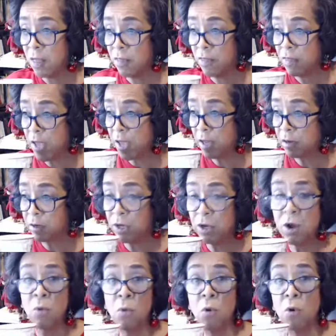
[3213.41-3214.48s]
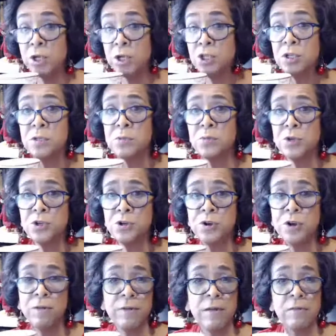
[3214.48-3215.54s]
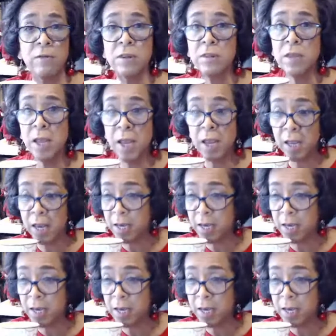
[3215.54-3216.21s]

that, oranges was your new favorite thing.